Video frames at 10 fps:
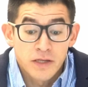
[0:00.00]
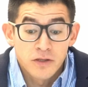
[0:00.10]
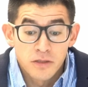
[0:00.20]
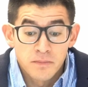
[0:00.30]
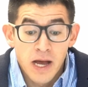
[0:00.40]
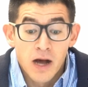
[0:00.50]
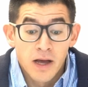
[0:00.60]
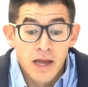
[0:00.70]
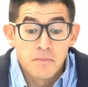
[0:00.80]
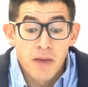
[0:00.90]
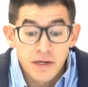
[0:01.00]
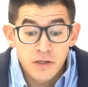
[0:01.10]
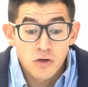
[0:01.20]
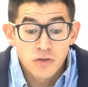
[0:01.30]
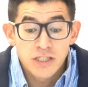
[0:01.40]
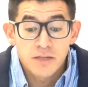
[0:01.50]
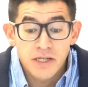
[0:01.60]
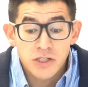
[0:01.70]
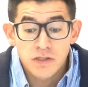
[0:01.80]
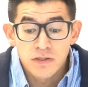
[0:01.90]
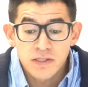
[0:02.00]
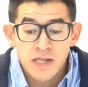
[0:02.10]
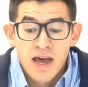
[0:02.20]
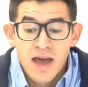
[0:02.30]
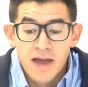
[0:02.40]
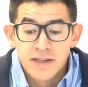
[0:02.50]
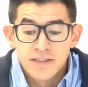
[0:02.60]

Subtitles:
curriculum and pedagogy dimensions,